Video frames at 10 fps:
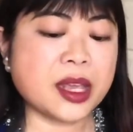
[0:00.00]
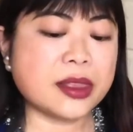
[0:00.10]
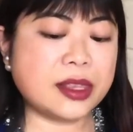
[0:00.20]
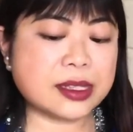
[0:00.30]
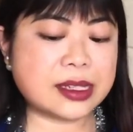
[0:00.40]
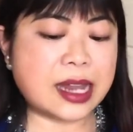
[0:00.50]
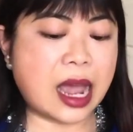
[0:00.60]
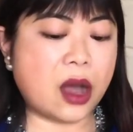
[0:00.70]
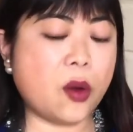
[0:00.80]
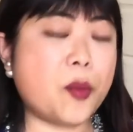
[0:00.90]
this
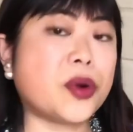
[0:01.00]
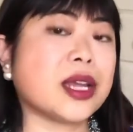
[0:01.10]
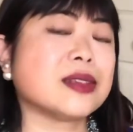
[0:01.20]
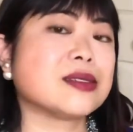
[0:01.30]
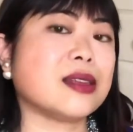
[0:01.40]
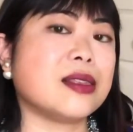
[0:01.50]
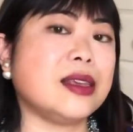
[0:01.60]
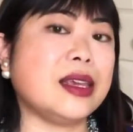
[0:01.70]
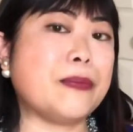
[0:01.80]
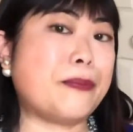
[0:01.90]
now brings
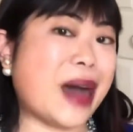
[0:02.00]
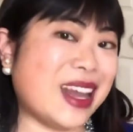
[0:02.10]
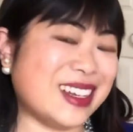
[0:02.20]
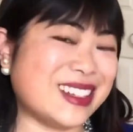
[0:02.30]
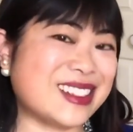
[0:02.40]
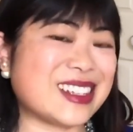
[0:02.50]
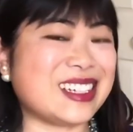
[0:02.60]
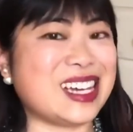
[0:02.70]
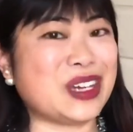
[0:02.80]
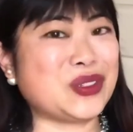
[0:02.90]
the balance
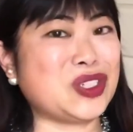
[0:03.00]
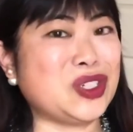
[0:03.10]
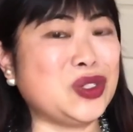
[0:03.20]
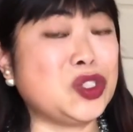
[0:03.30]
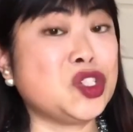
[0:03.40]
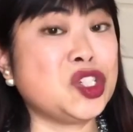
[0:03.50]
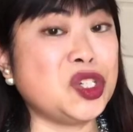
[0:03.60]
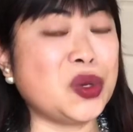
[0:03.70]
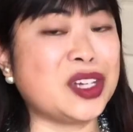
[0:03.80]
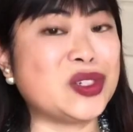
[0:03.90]
down to
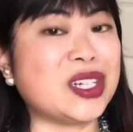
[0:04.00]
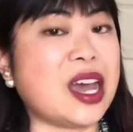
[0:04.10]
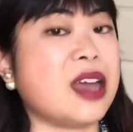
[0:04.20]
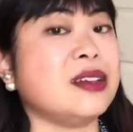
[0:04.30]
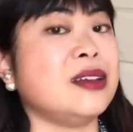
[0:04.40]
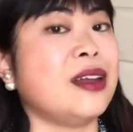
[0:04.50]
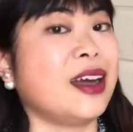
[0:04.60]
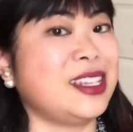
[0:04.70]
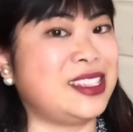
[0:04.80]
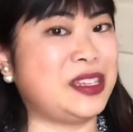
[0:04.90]

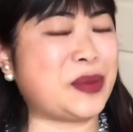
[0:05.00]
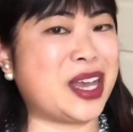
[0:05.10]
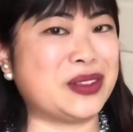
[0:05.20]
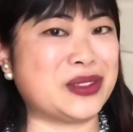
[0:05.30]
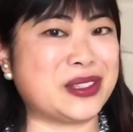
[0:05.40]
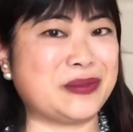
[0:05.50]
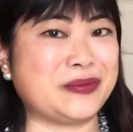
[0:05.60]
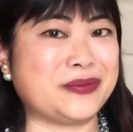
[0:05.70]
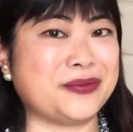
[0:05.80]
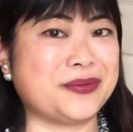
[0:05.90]
£290.
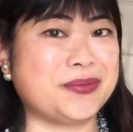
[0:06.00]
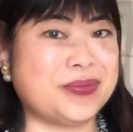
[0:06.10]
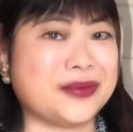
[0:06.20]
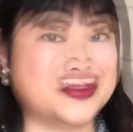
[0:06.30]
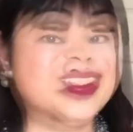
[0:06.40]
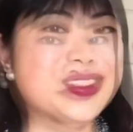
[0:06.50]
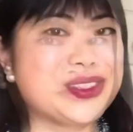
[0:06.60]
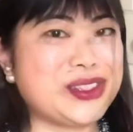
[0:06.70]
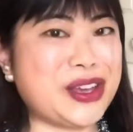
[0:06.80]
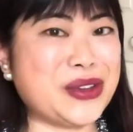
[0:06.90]

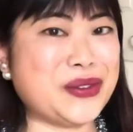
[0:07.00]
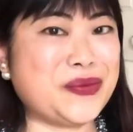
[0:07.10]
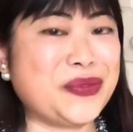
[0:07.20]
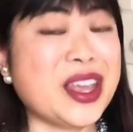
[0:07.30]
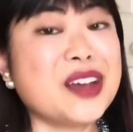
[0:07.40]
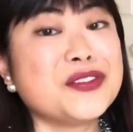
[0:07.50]
So for